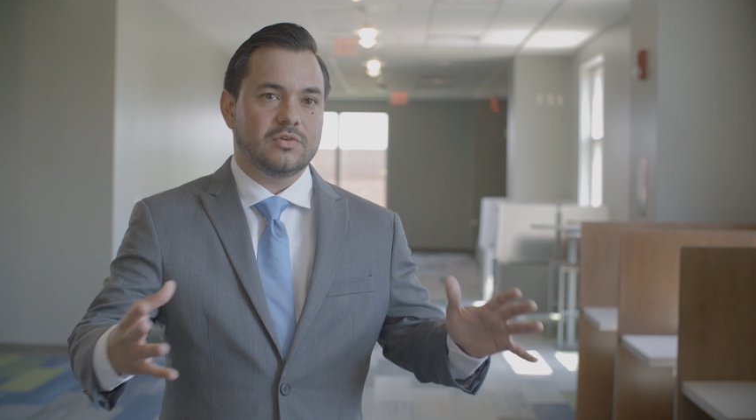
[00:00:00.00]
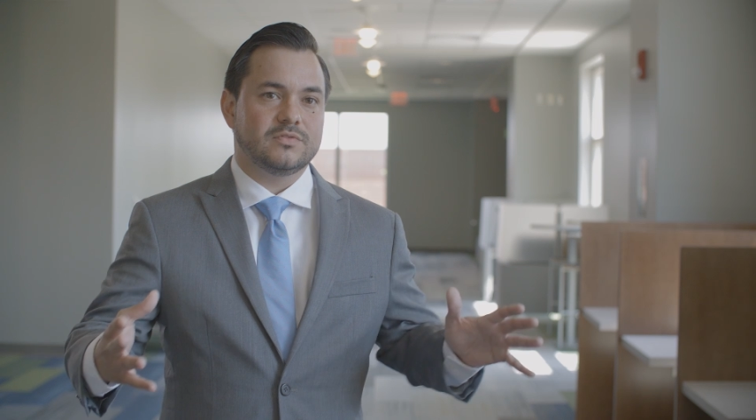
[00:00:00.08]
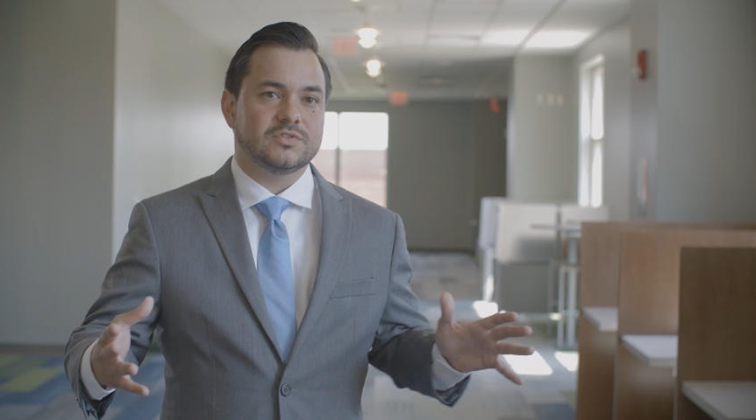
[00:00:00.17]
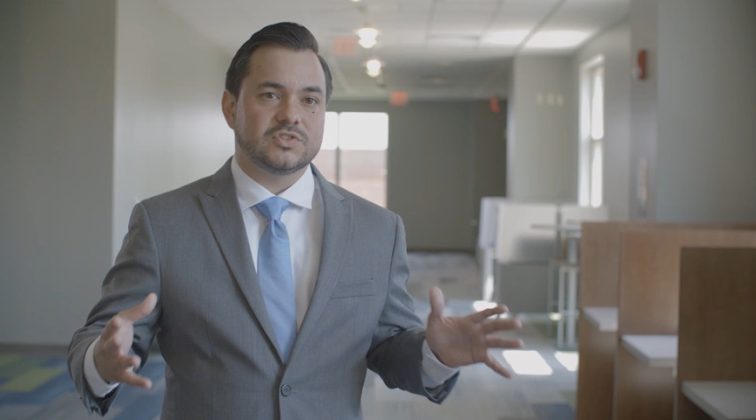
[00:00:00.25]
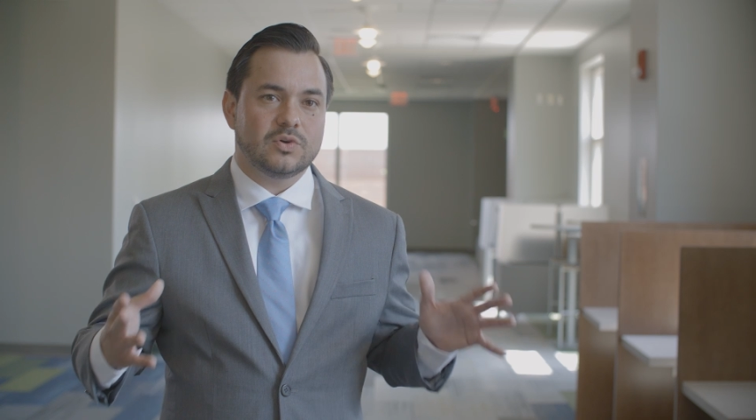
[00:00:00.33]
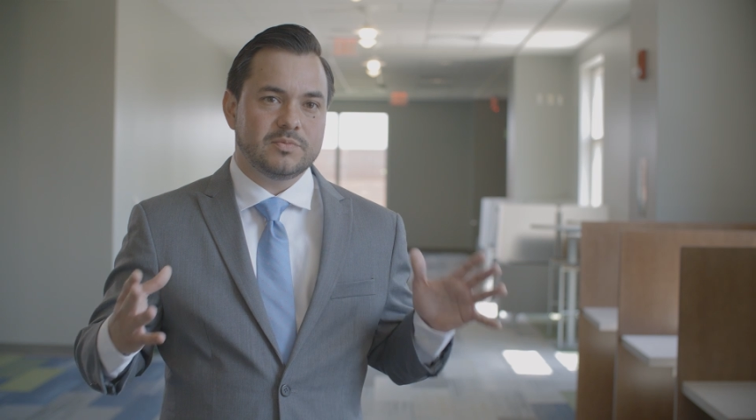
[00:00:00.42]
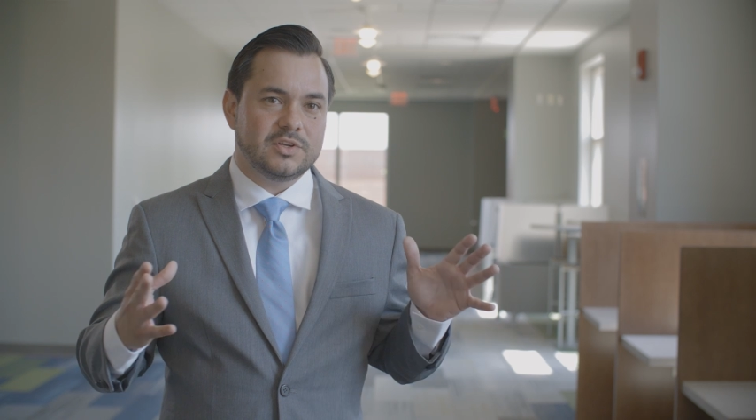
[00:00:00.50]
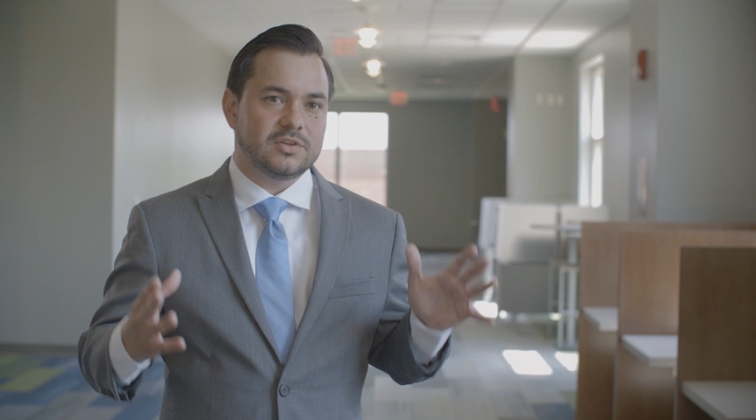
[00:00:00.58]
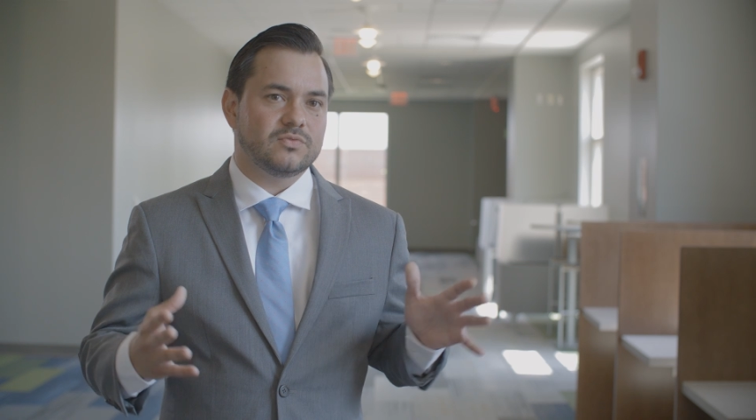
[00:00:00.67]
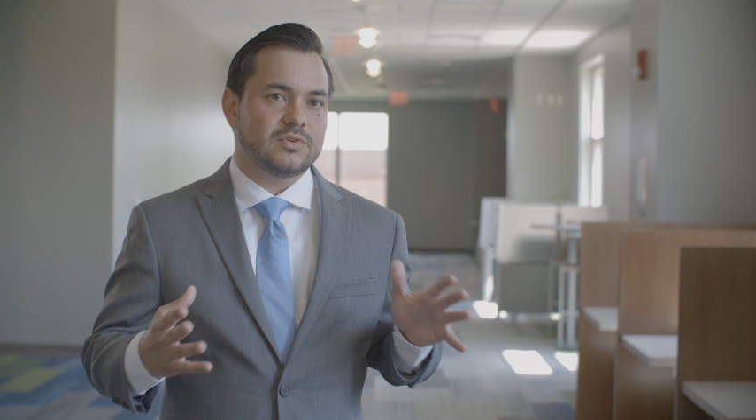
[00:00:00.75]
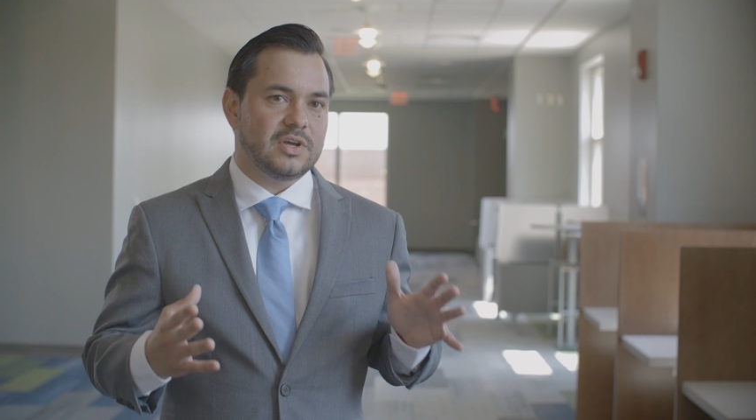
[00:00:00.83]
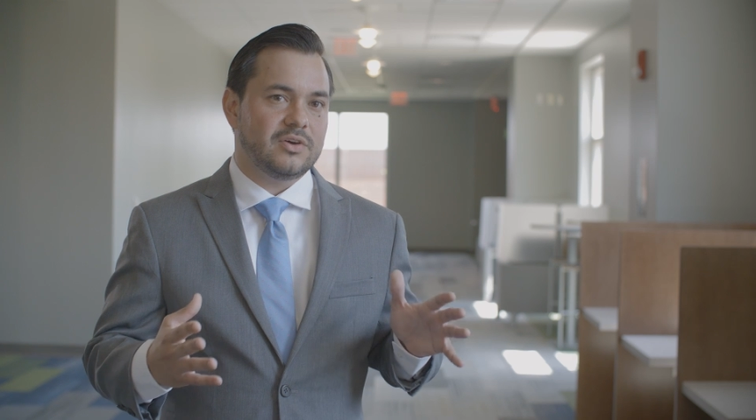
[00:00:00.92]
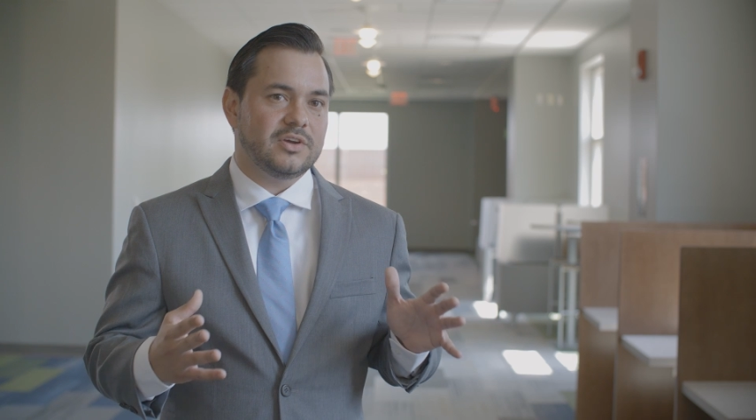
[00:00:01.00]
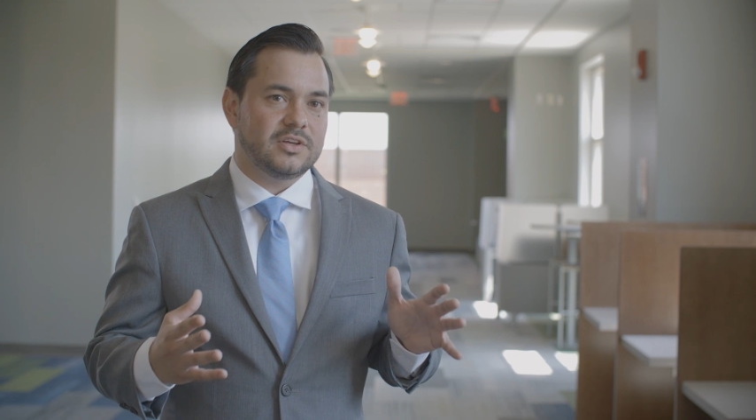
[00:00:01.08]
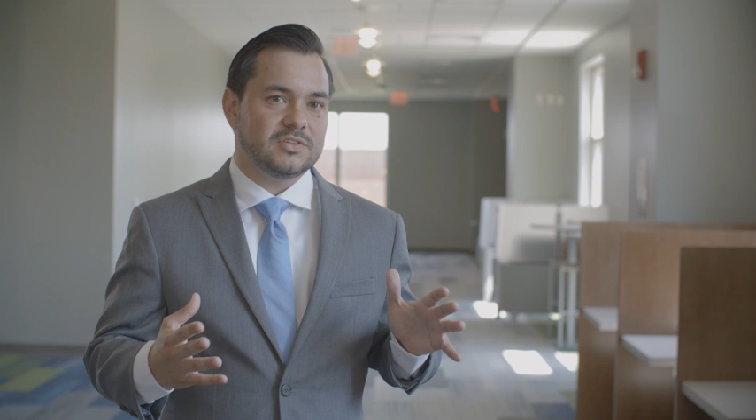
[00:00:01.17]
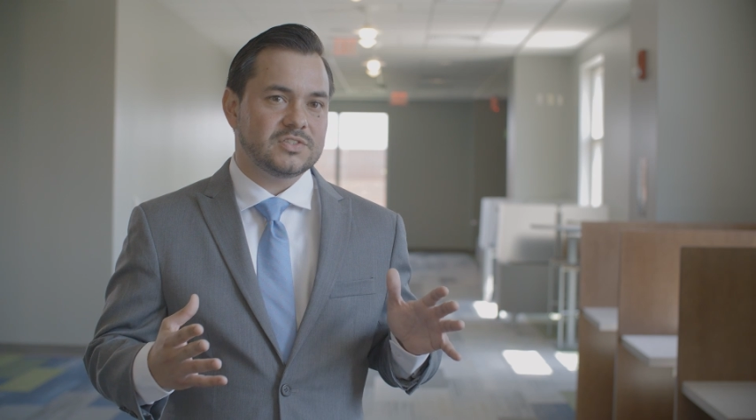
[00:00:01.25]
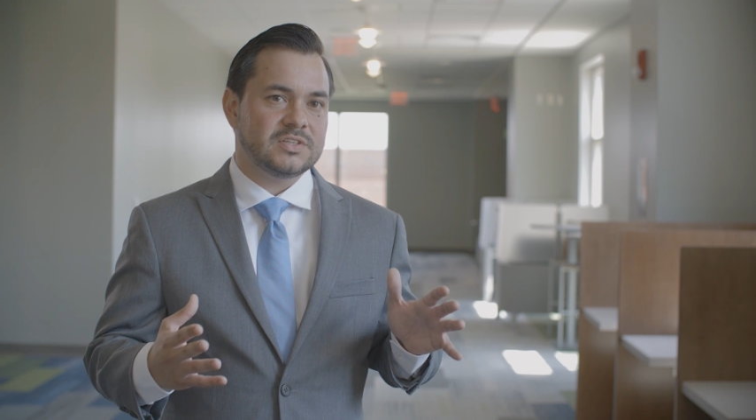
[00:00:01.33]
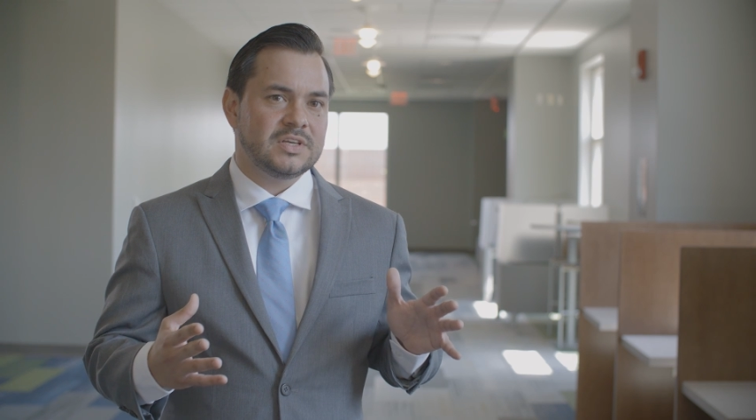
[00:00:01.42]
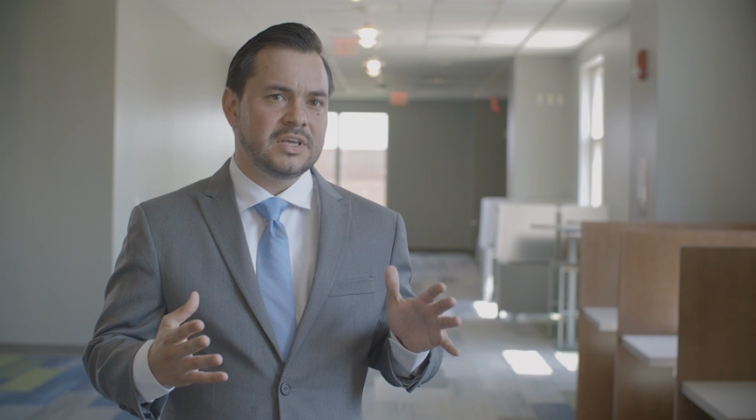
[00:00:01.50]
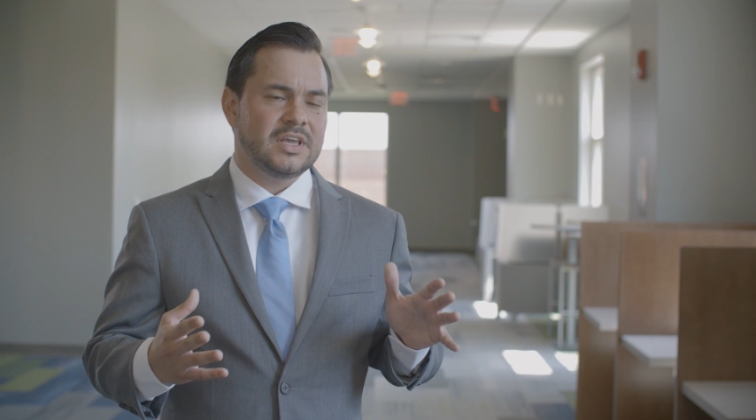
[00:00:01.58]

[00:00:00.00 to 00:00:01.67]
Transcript: of in so many different areas